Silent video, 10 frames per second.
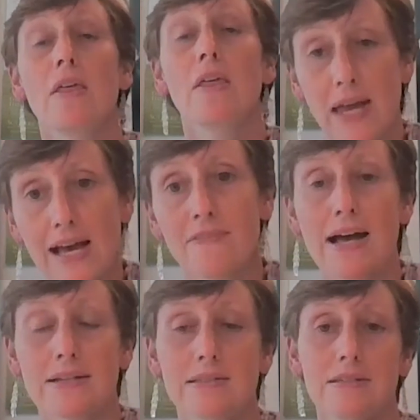They have
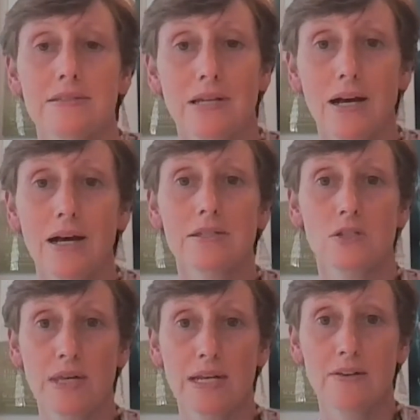access to us
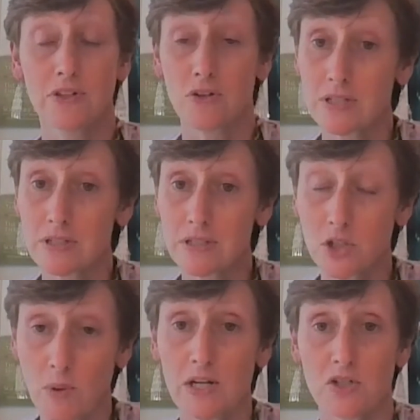so that if there's a
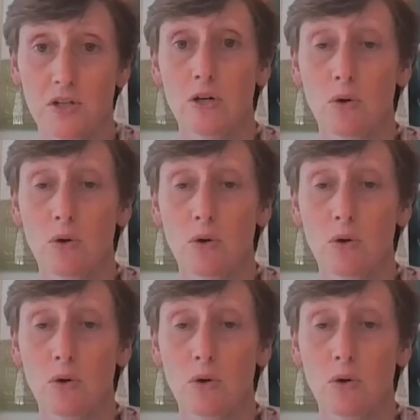situation,